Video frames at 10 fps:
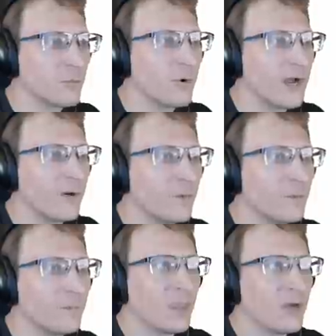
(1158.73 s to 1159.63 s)
Wow.
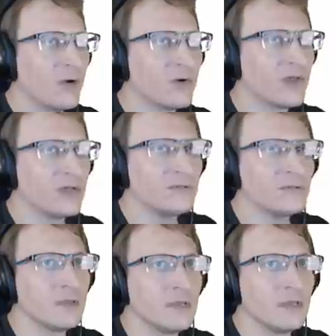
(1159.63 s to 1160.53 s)
Okay.
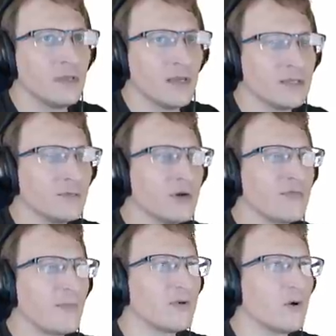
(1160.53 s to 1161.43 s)
And then what have
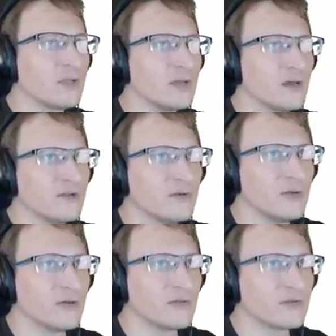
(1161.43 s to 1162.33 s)
I been holding on to
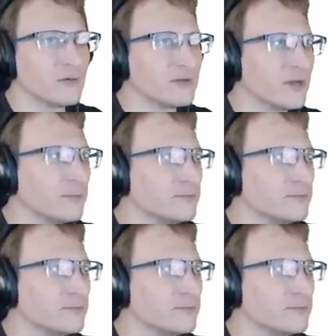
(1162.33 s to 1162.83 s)
here this whole time?